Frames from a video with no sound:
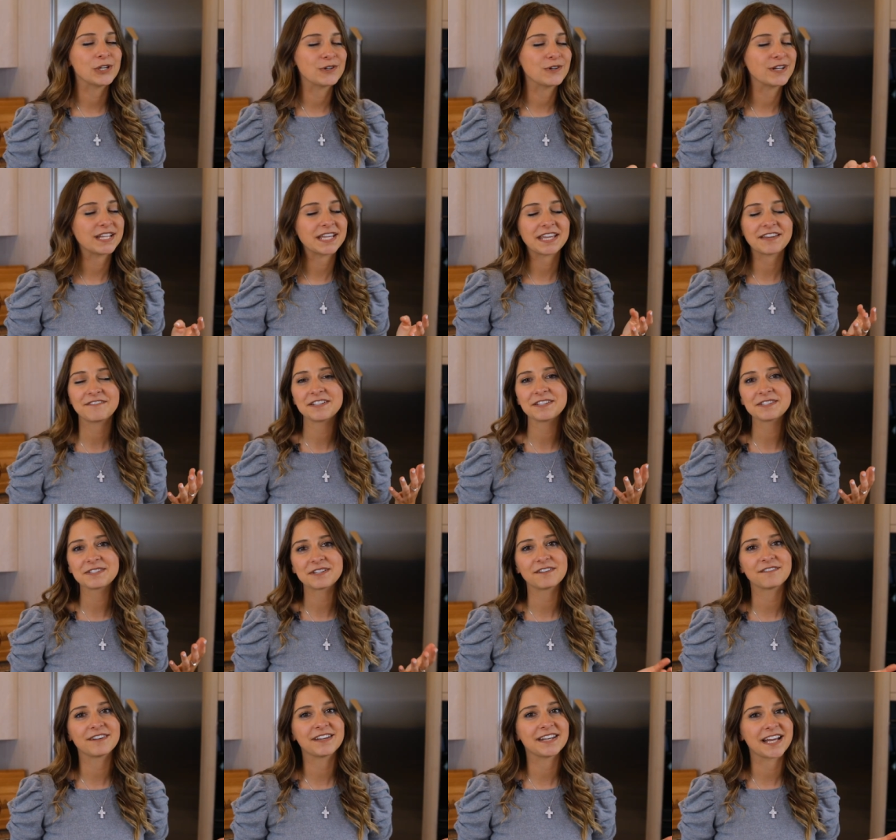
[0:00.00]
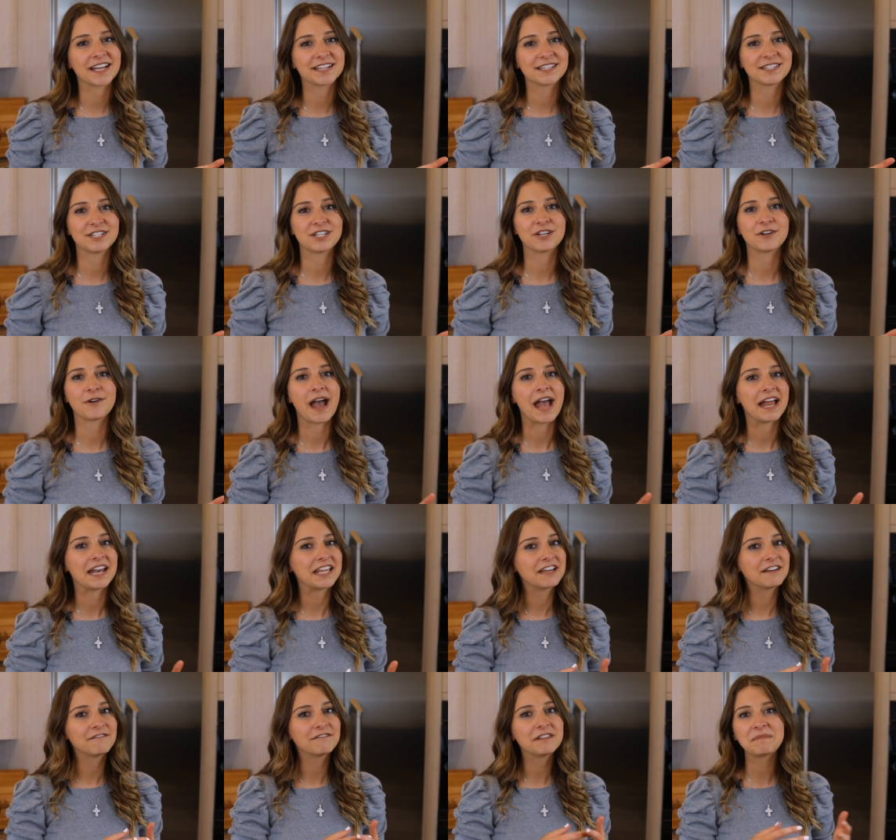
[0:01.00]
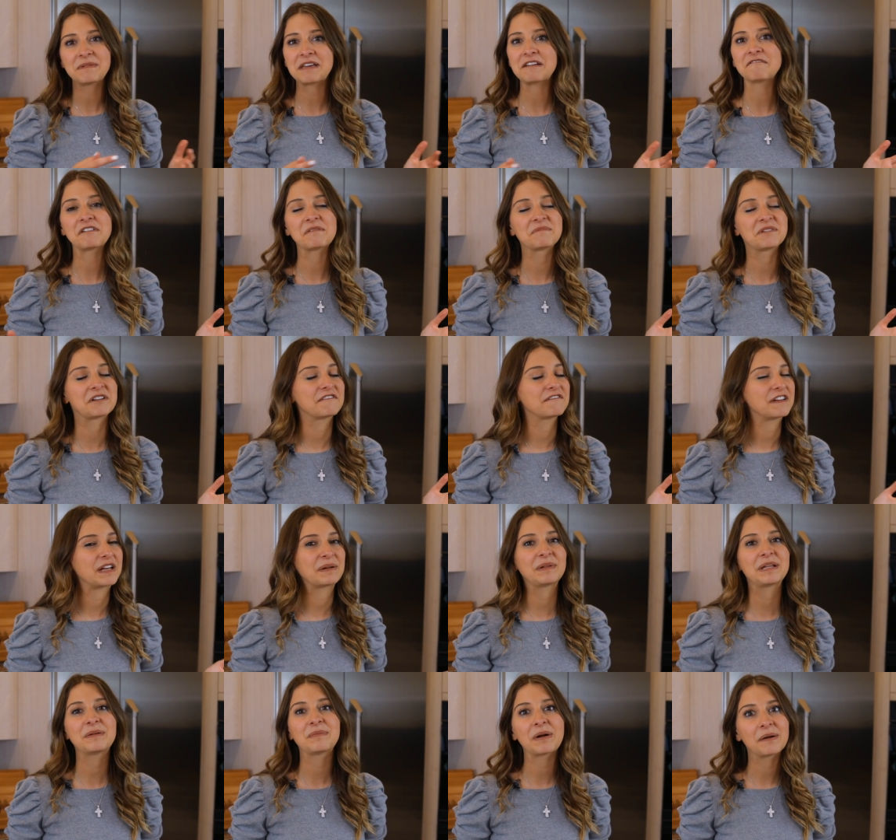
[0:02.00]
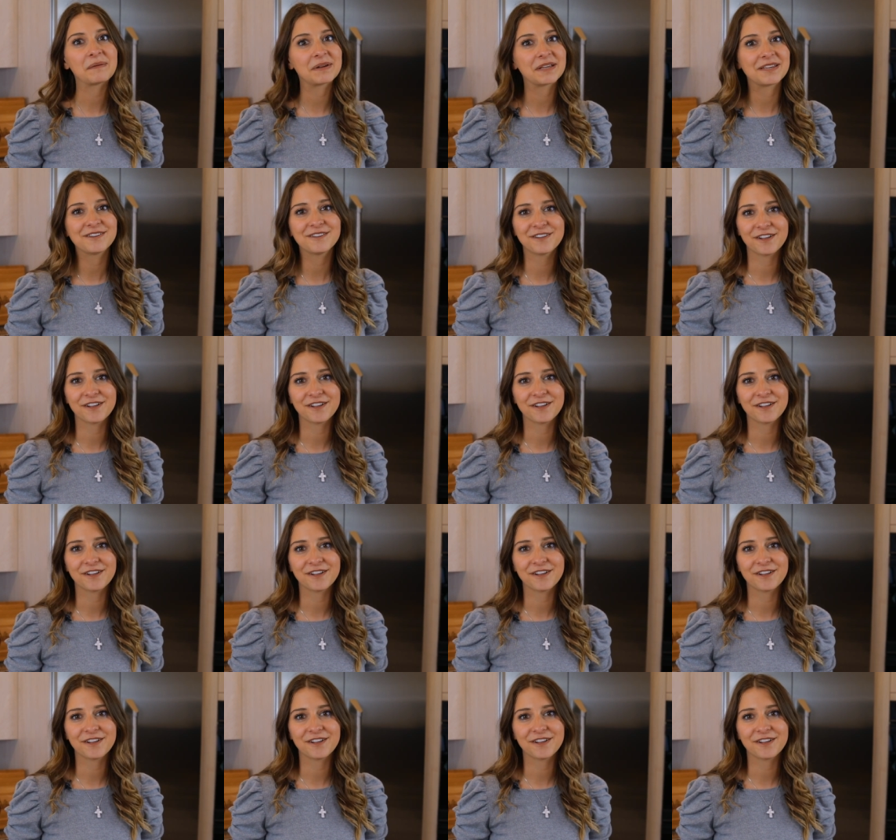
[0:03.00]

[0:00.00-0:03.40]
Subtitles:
you can even serve it next to any of the meat from your family barbecue